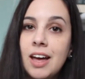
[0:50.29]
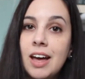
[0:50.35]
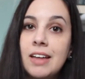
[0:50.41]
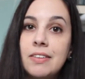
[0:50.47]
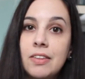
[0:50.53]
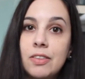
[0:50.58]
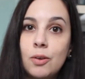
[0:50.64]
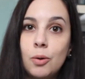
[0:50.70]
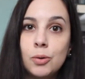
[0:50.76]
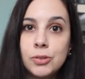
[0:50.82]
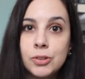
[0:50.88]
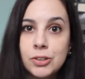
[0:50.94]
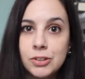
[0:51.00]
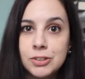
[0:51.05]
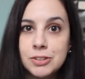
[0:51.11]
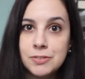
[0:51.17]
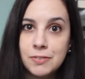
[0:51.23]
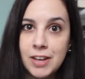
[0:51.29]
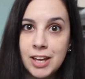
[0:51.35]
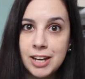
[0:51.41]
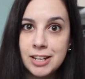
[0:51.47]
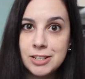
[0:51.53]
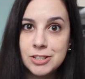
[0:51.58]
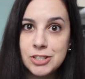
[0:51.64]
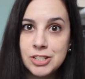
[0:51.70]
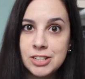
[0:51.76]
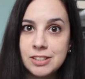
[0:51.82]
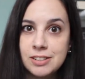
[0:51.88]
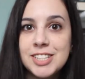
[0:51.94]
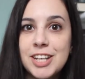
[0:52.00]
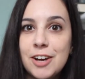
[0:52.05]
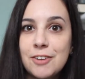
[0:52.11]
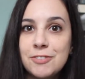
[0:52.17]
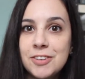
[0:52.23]
And then the older girls vanished.
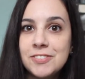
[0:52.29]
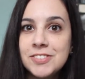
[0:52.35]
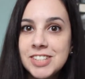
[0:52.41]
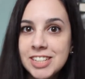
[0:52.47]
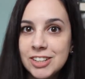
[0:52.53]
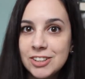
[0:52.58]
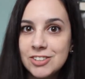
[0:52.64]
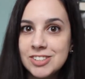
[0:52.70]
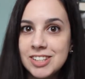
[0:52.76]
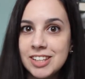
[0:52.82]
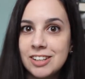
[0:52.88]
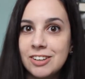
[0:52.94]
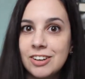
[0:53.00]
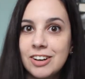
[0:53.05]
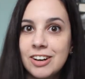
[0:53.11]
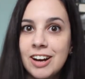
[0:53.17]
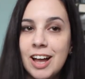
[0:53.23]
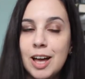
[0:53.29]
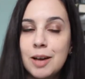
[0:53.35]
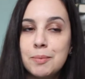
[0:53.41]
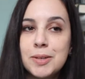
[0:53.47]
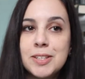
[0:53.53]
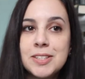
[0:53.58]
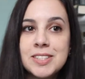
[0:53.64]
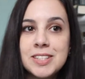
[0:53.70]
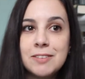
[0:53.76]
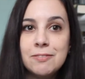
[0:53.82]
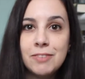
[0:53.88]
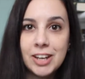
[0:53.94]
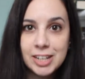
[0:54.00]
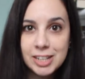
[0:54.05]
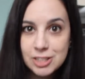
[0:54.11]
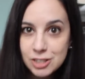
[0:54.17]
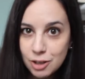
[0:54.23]
So now 15 years later, Emma's
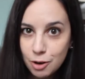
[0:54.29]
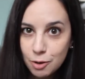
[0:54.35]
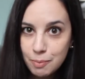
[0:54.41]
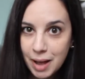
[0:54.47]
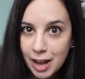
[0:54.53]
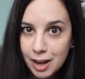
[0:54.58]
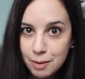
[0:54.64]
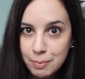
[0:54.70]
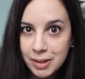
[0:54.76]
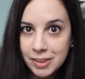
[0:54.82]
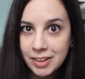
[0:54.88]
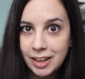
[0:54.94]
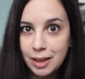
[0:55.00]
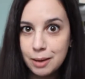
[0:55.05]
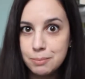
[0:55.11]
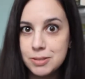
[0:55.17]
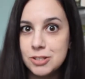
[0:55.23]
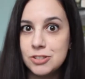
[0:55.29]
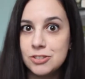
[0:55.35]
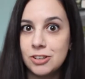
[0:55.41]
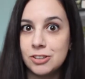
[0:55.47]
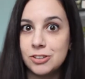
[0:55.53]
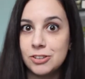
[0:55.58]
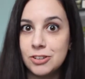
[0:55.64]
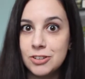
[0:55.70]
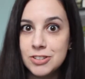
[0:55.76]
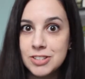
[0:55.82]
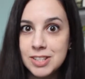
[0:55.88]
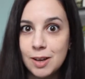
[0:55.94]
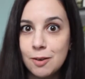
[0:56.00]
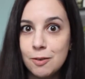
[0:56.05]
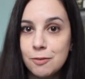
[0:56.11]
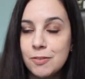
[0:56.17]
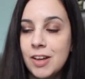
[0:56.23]
invited to go back by the camp instructor
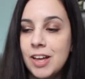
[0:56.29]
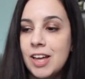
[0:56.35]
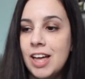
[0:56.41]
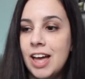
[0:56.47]
herself.